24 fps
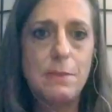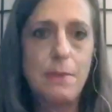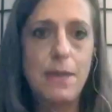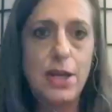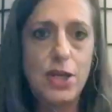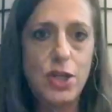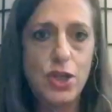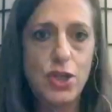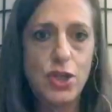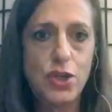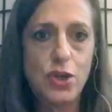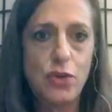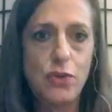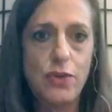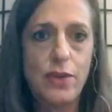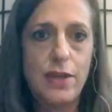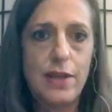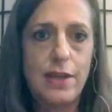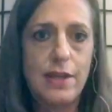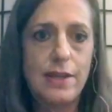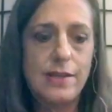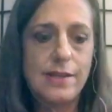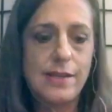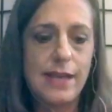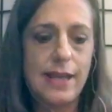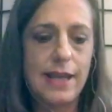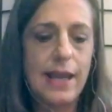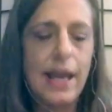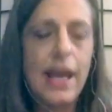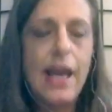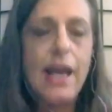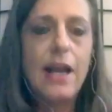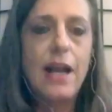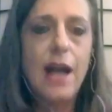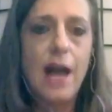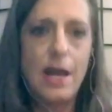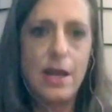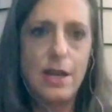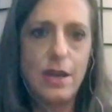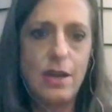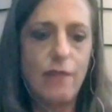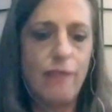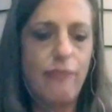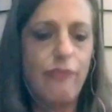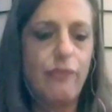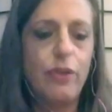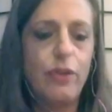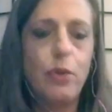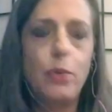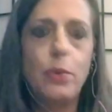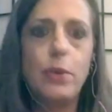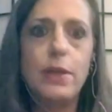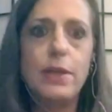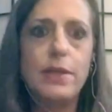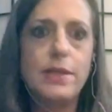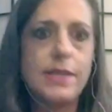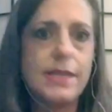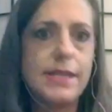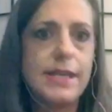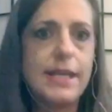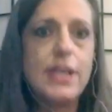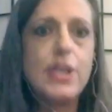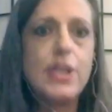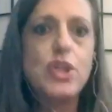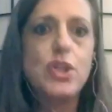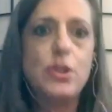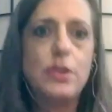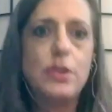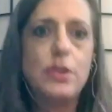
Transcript: make sure that he's like got enough fluids. He can,